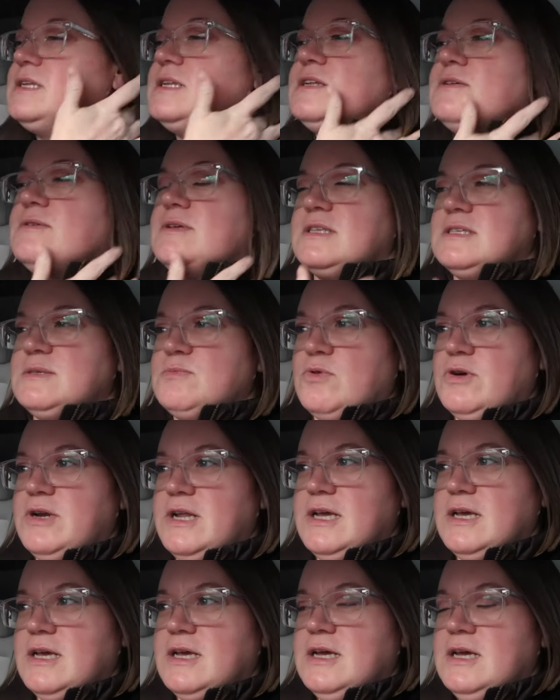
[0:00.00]
to do it this
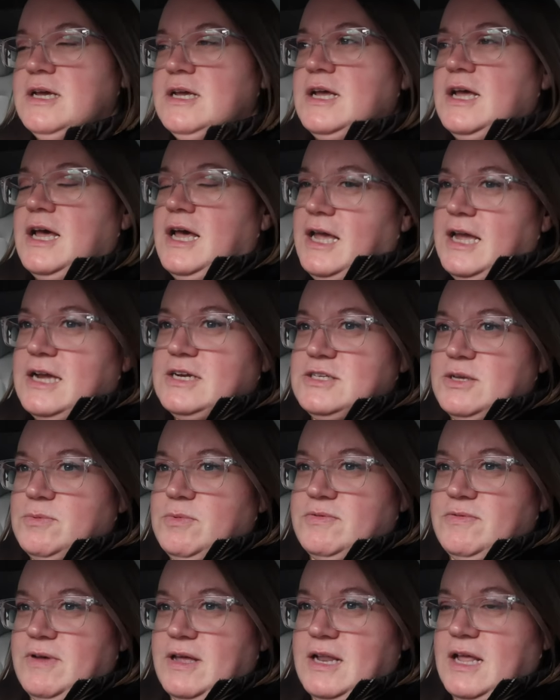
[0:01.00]
morning. I actually
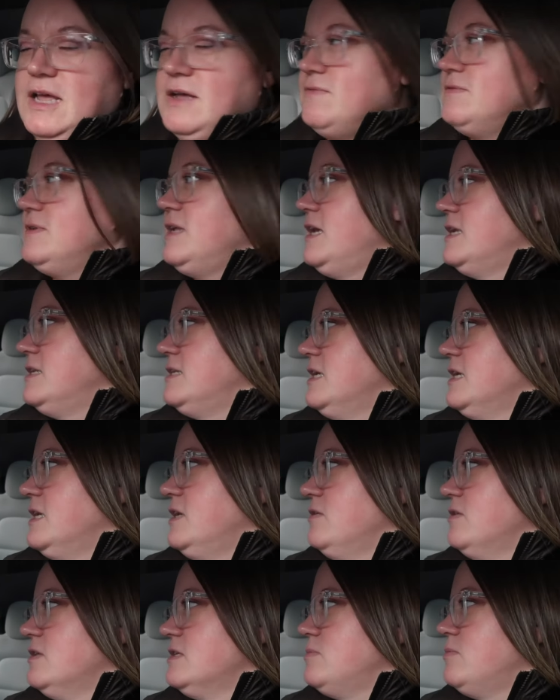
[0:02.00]
would have had to have dad take
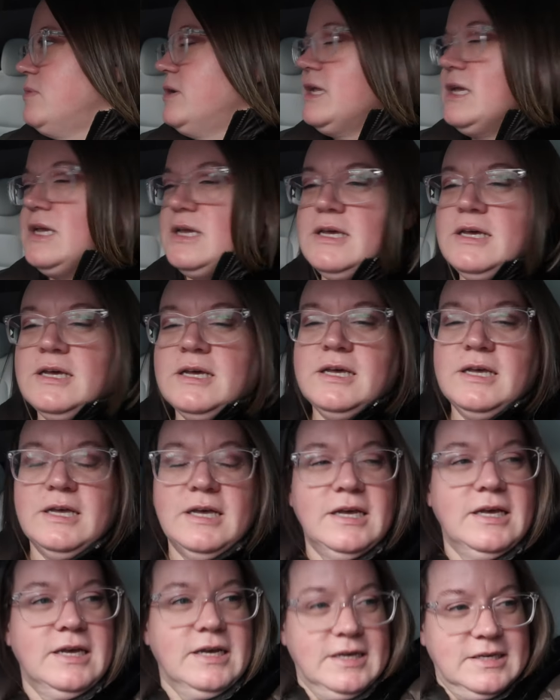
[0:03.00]
you this morning.
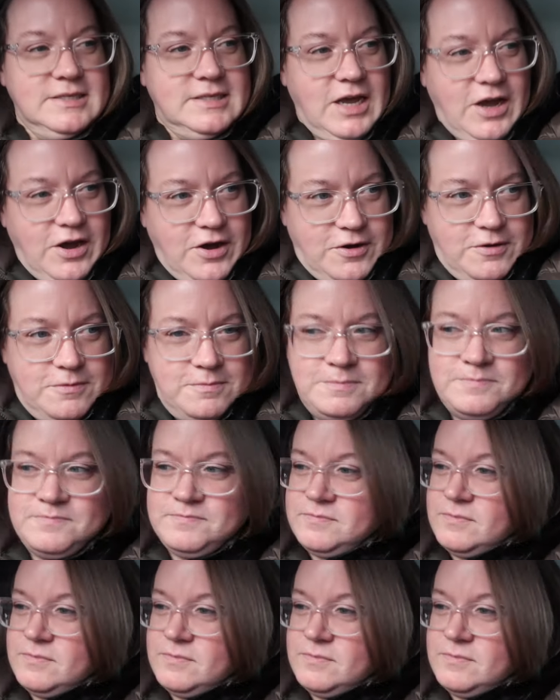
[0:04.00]
So